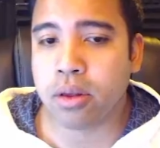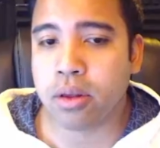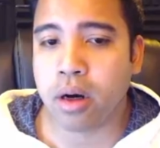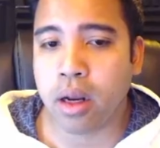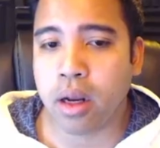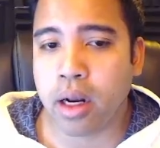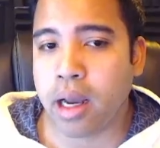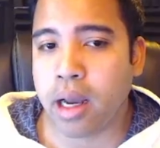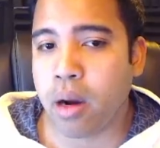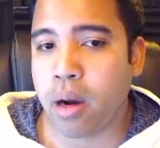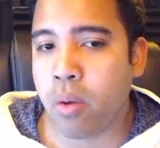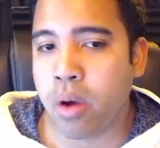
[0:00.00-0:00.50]

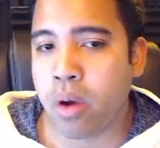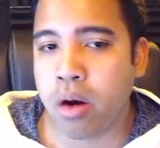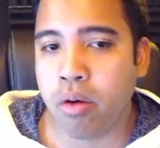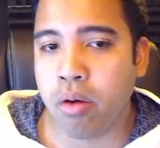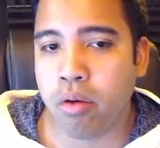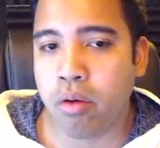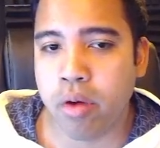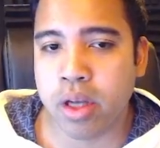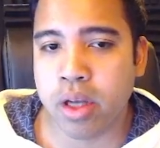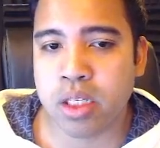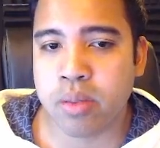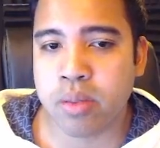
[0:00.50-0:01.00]
and I wouldn't
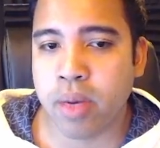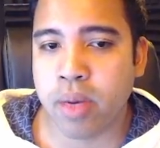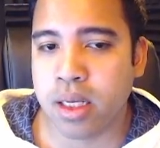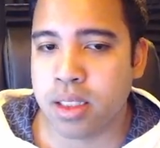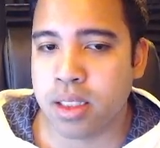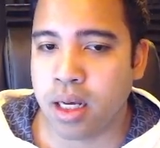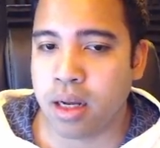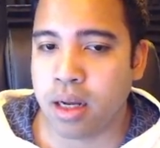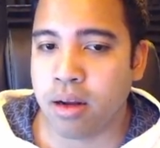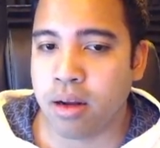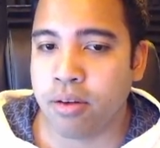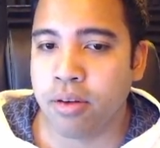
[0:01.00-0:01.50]
risk
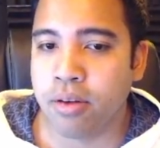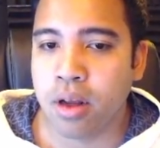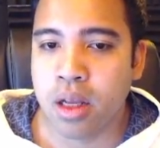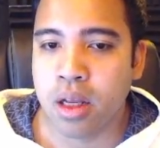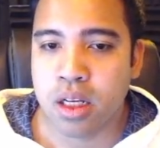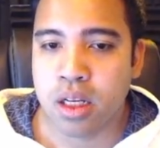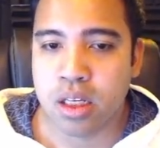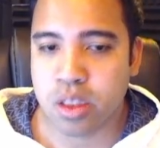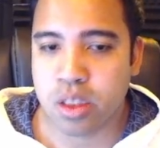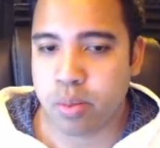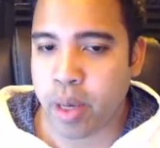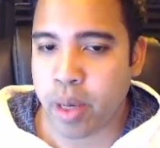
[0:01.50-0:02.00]
myself
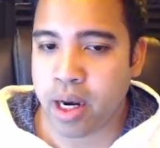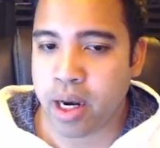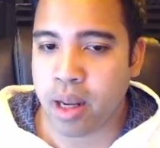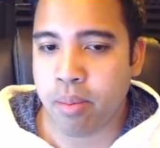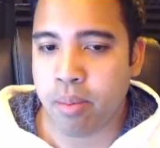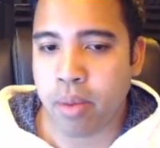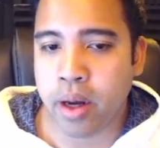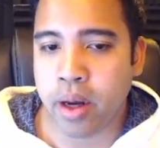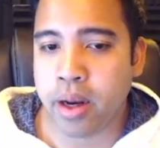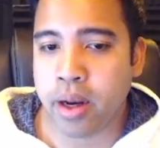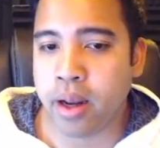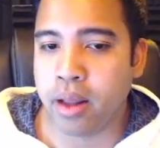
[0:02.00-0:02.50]
spending
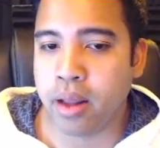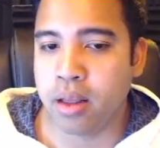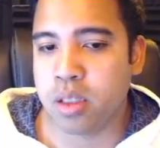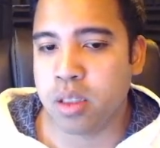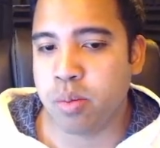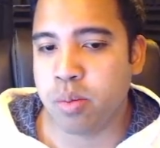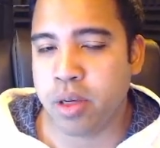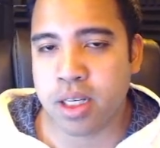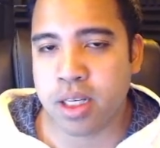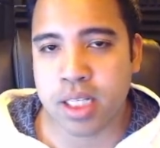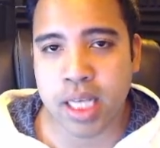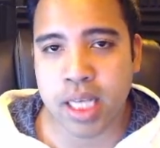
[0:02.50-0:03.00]
money on this
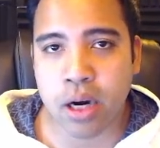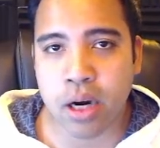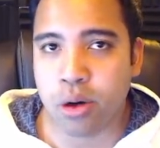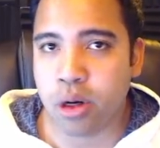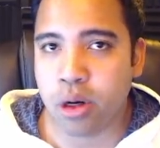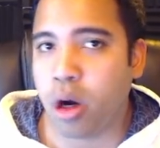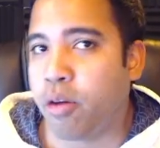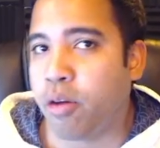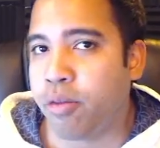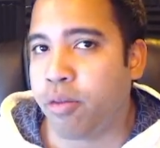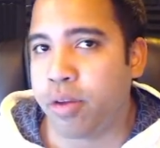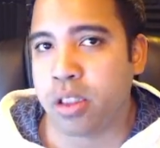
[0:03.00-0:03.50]
because I don't
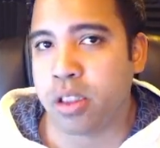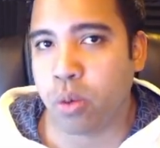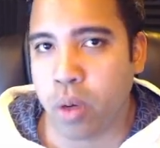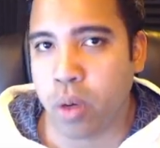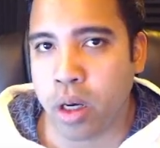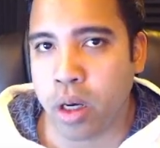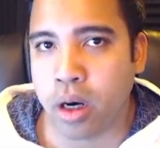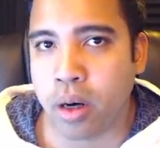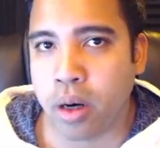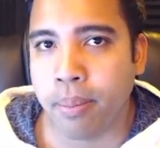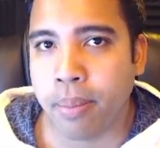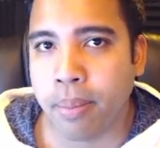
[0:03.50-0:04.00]
know if it's a
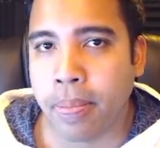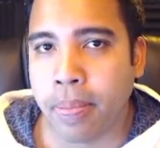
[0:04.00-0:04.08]
winner.